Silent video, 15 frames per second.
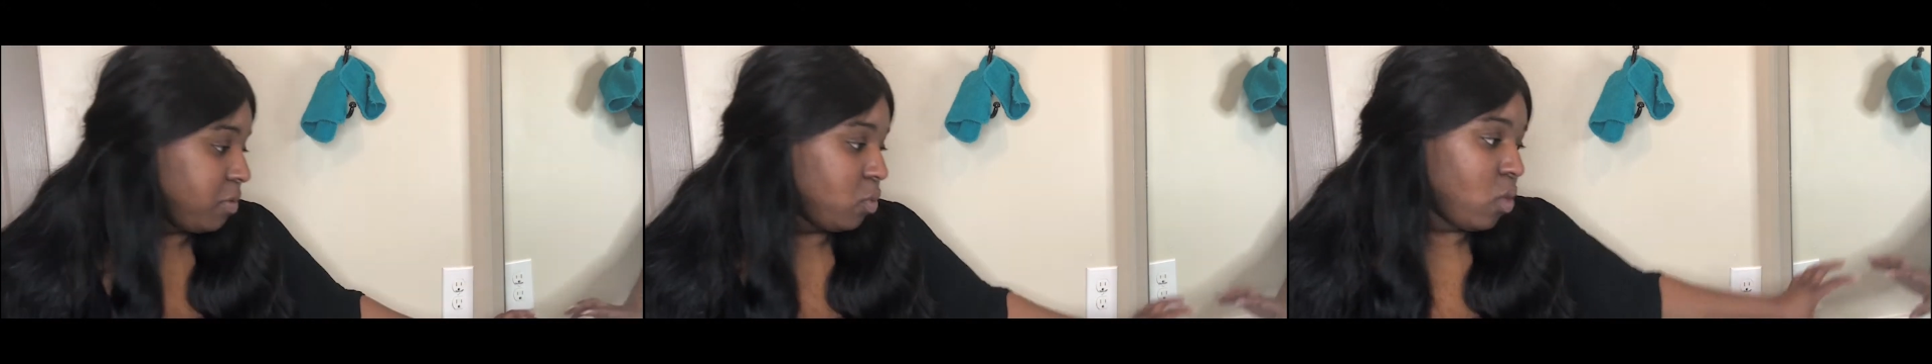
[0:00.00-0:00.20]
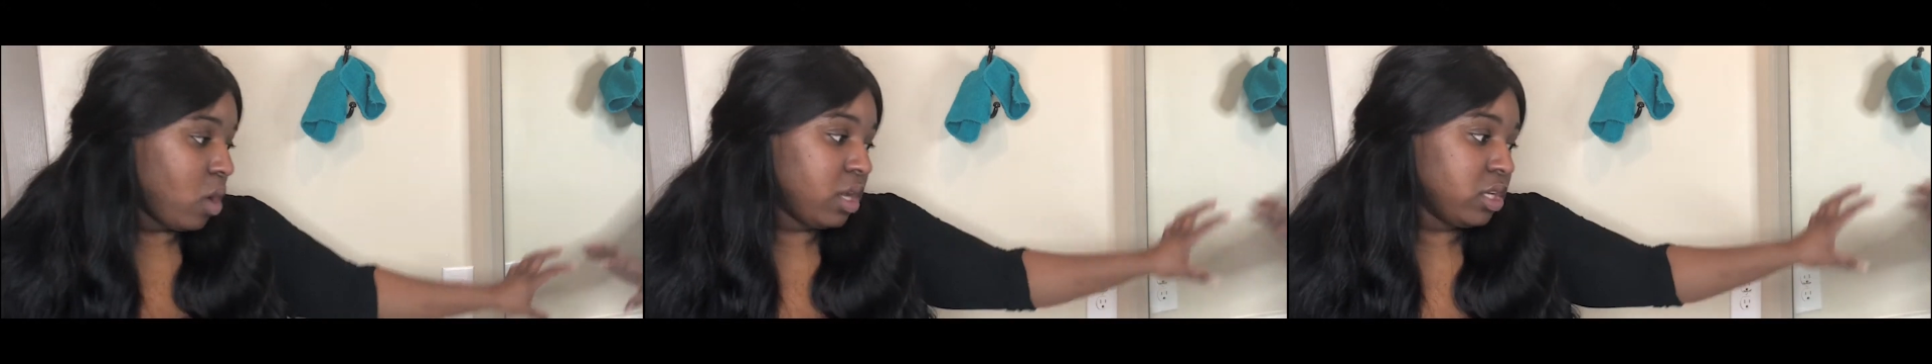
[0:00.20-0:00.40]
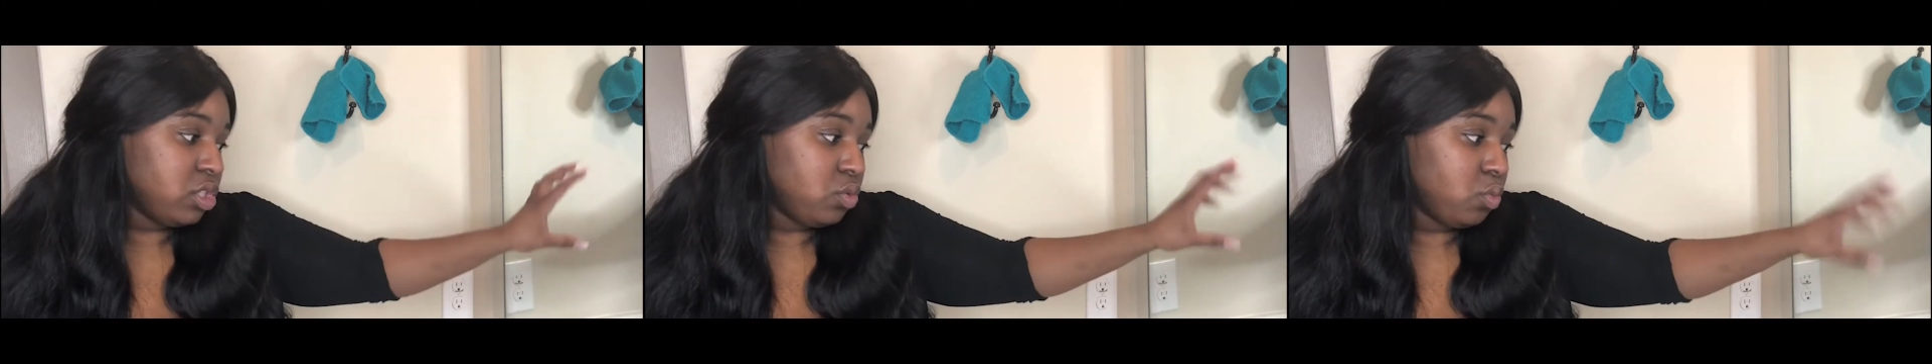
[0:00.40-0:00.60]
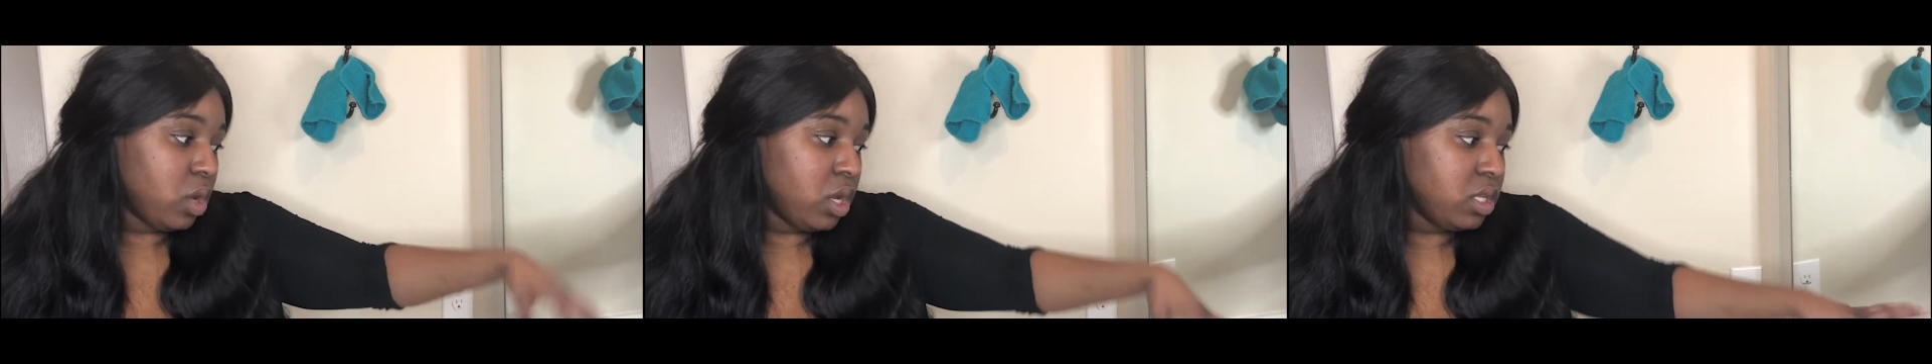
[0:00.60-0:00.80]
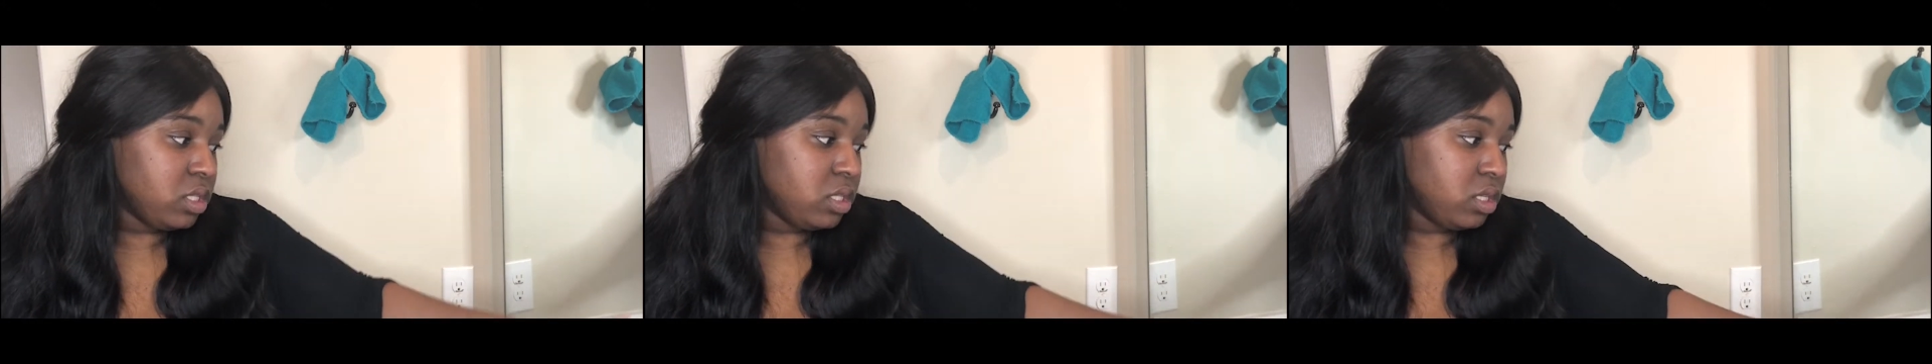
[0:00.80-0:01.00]
been washed
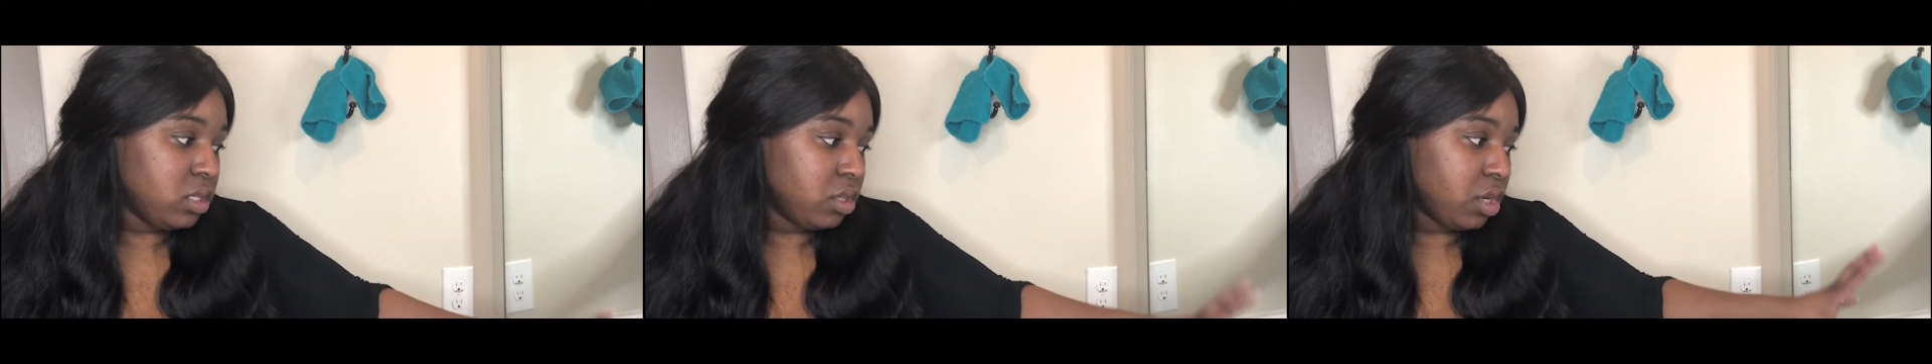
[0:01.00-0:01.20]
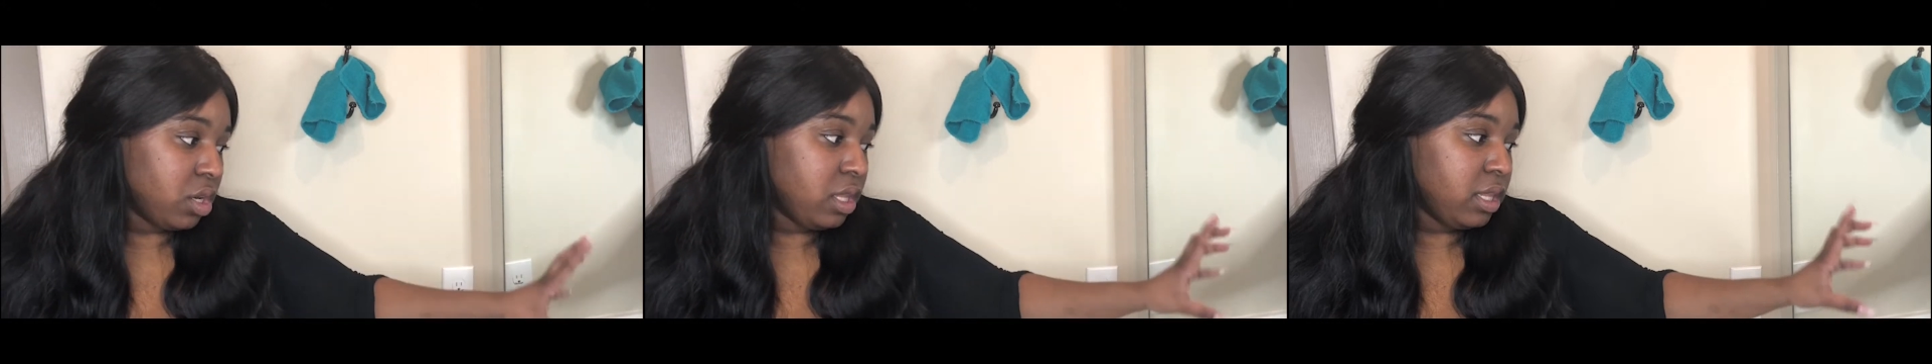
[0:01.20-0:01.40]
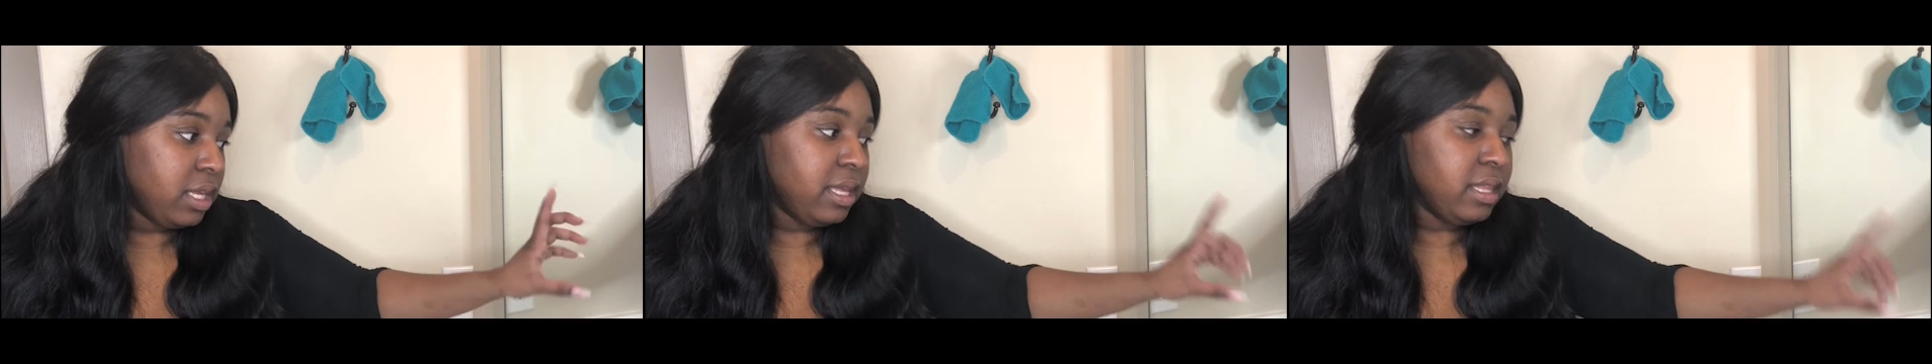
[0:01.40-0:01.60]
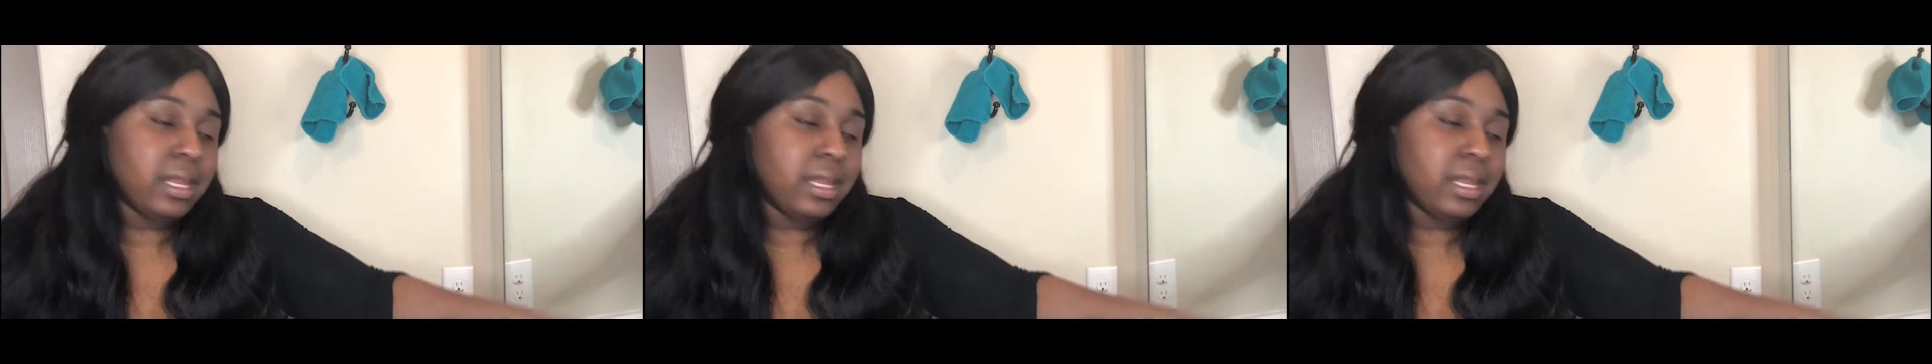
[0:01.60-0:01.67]
once and thoroughly,